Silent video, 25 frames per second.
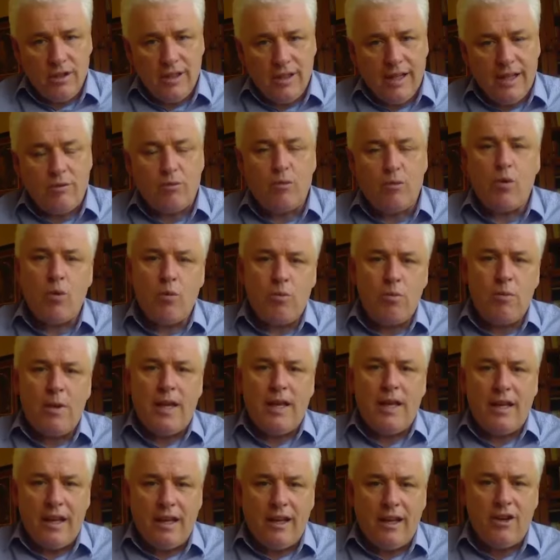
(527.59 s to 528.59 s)
It won't be
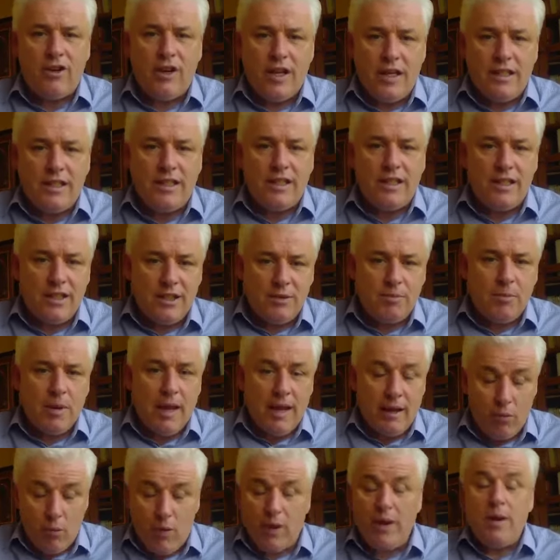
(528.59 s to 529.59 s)
an increase in spend.
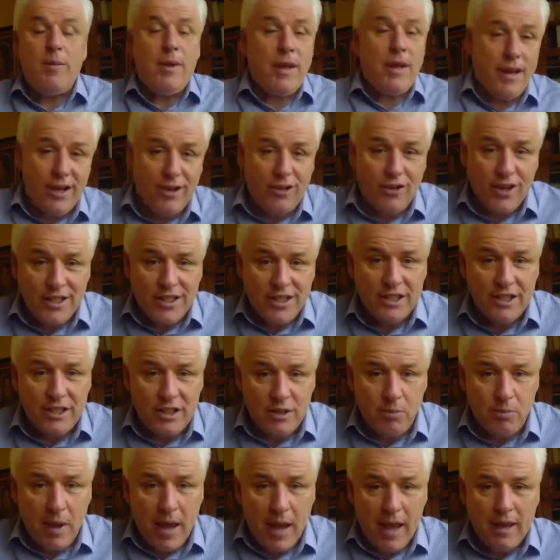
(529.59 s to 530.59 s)
It will be an increase in
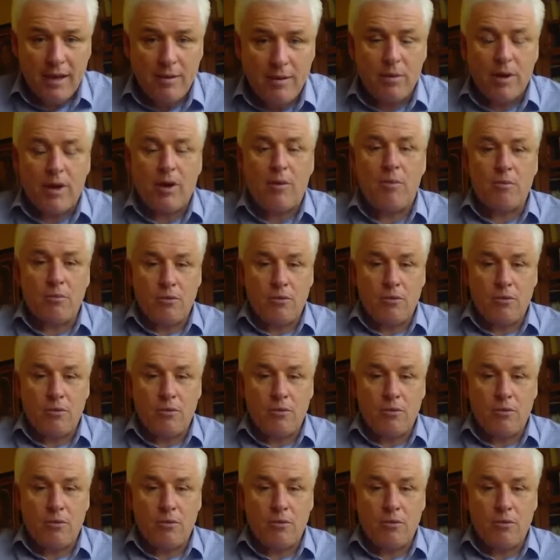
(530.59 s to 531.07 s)
spend, but